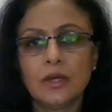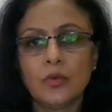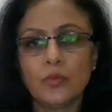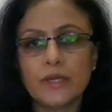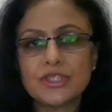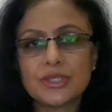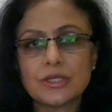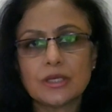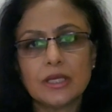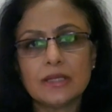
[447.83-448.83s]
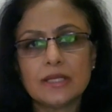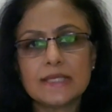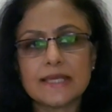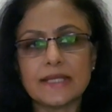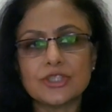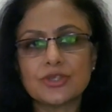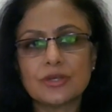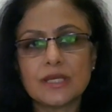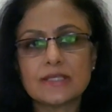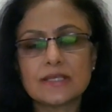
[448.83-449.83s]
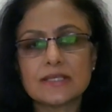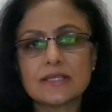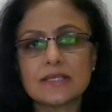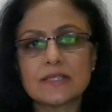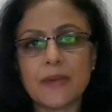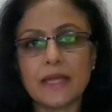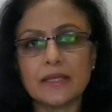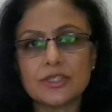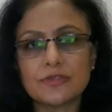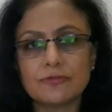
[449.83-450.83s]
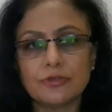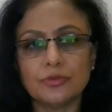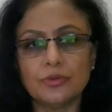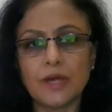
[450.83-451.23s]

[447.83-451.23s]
which in the century since the Spanish flu